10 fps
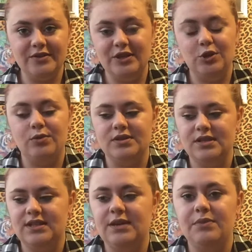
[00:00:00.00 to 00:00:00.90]
that you want to
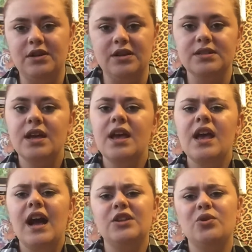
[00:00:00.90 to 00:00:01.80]
see, because
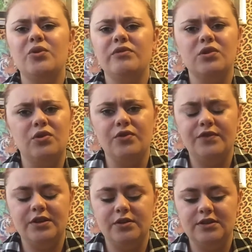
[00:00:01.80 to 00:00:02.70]
I don't want to record
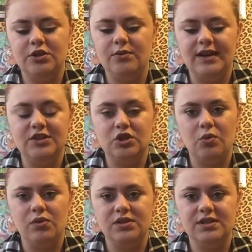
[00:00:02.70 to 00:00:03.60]
videos that you guys don't
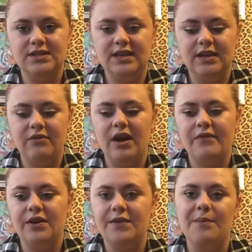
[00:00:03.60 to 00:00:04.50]
want to see, or
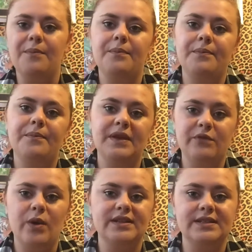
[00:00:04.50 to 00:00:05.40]
rather than be
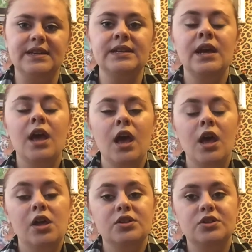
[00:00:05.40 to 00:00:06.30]
requested.
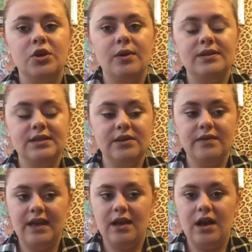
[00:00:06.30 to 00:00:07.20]
So until
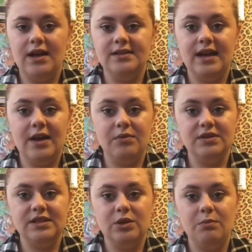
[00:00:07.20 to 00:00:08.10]
then, guys, I will
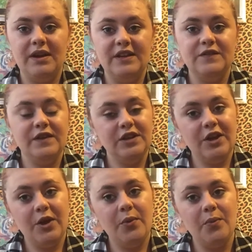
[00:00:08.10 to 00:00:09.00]
see you in my next
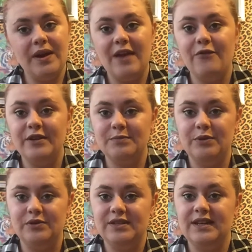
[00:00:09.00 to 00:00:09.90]
video whenever it's
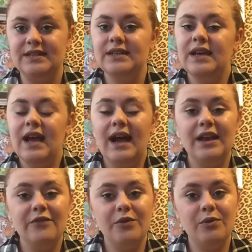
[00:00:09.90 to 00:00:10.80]
posted. I
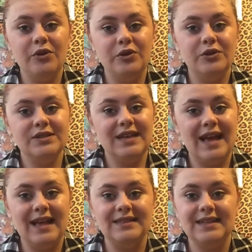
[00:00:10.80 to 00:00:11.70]
love you all, lords,
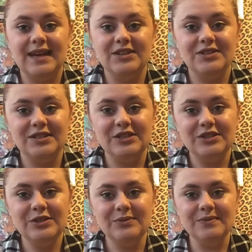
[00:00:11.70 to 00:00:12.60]
and I shall see you
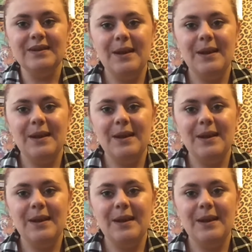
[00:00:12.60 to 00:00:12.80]
soon.